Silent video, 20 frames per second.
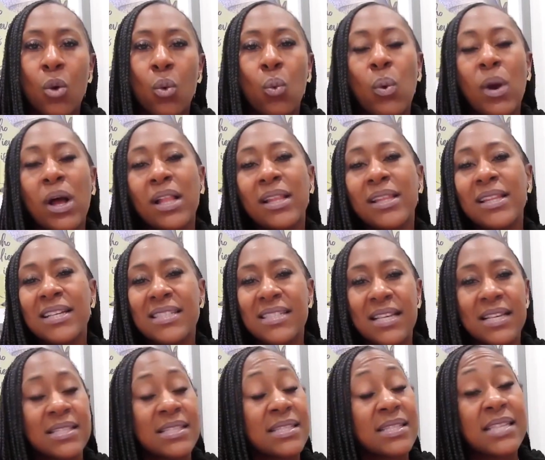
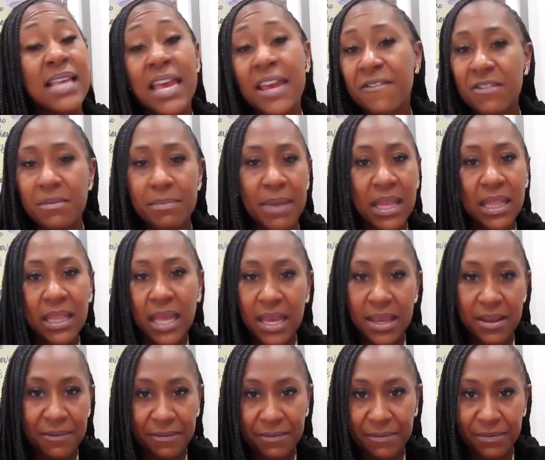Wellness saved my
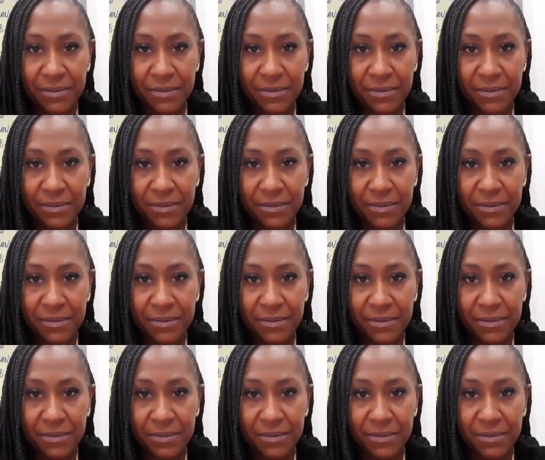life.